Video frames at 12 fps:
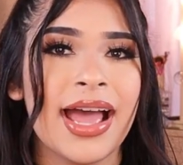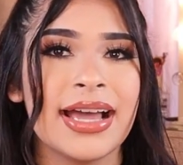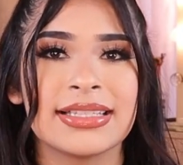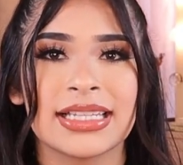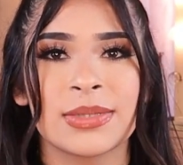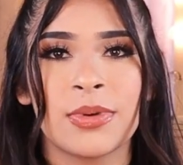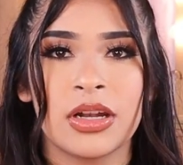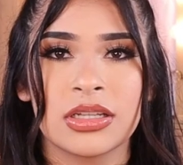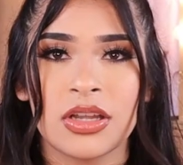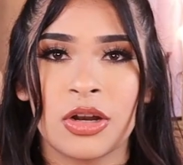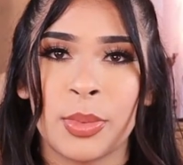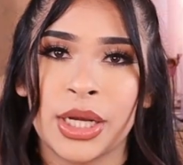and as well as
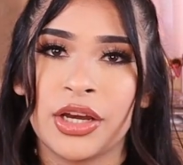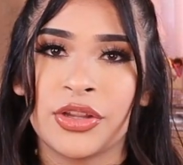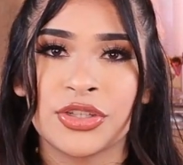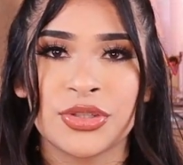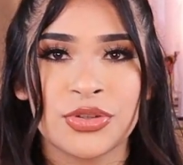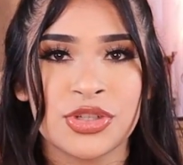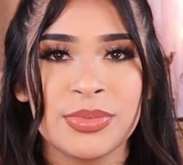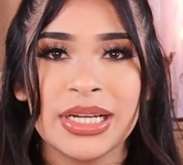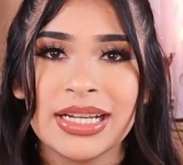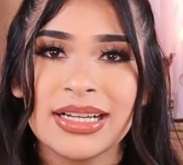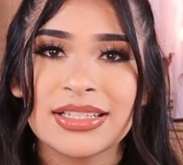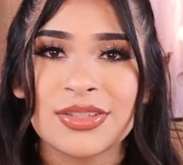on my other social
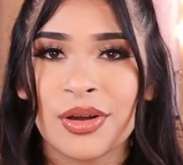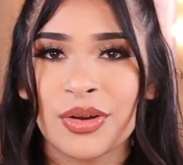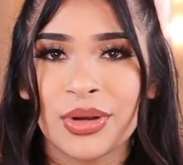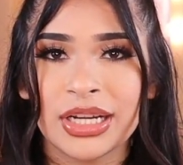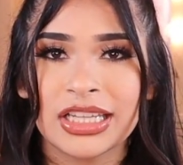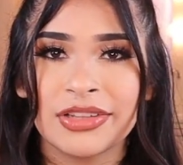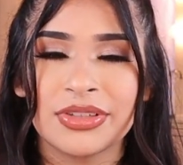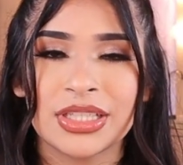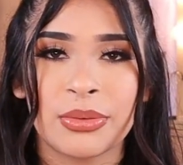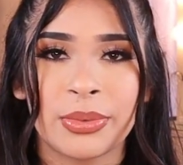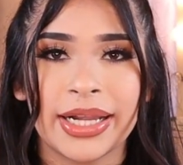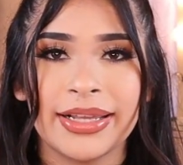media, so I'll go ahead and leave it
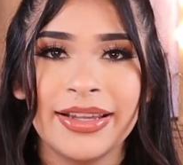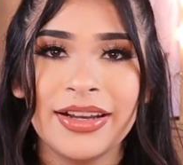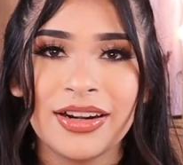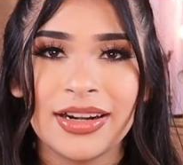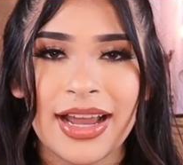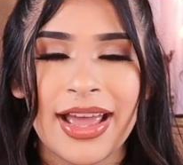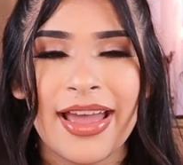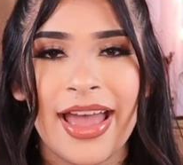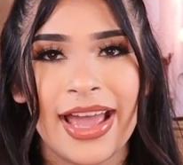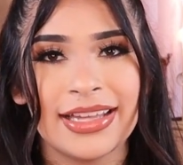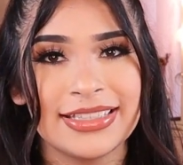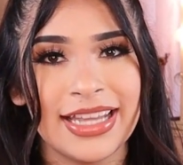down right here.
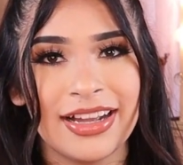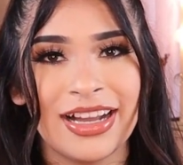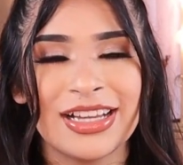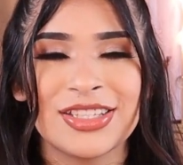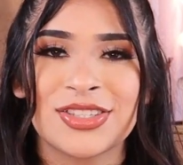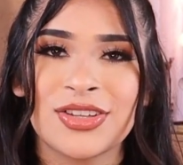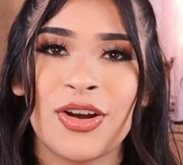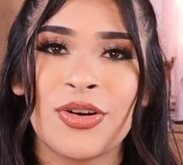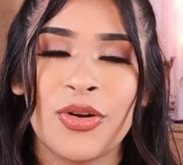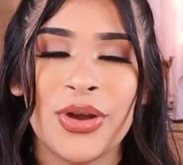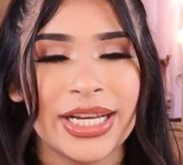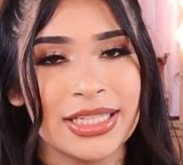And yeah guys, so
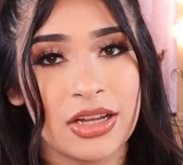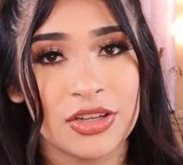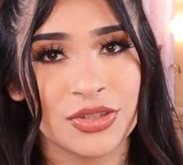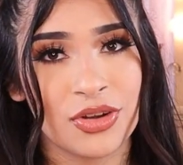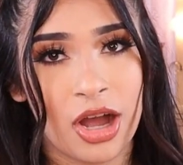go ahead and also